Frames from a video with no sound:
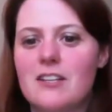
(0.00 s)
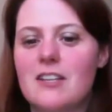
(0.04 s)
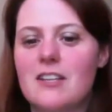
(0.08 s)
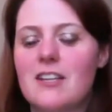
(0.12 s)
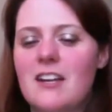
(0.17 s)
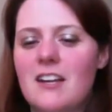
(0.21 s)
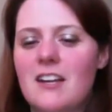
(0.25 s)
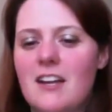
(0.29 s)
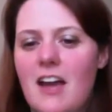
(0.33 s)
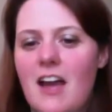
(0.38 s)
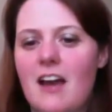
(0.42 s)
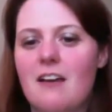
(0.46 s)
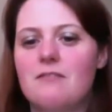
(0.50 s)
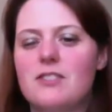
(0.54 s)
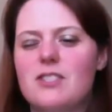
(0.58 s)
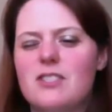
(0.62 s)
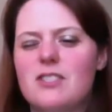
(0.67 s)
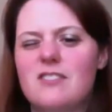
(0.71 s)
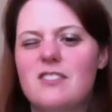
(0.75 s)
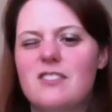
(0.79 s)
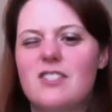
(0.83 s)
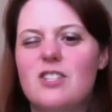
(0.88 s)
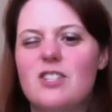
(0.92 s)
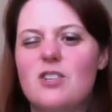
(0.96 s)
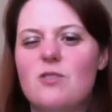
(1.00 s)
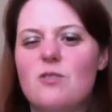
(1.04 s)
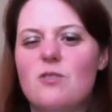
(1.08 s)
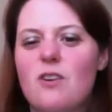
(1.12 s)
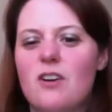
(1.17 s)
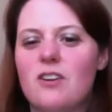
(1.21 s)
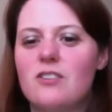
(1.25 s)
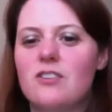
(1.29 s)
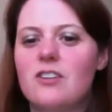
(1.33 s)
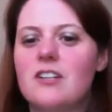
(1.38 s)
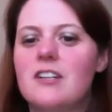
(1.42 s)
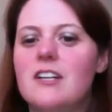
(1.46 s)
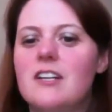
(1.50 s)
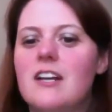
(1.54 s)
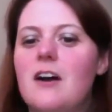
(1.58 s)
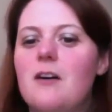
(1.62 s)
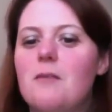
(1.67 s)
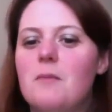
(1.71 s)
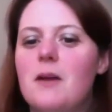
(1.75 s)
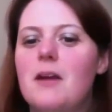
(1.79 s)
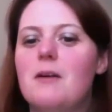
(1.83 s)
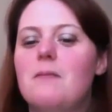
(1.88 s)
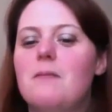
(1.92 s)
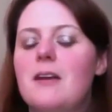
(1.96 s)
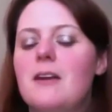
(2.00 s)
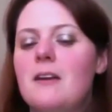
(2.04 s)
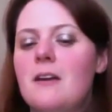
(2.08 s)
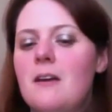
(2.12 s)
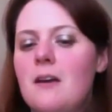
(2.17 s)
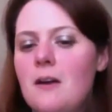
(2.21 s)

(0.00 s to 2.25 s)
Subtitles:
I think I have 200 now, maybe.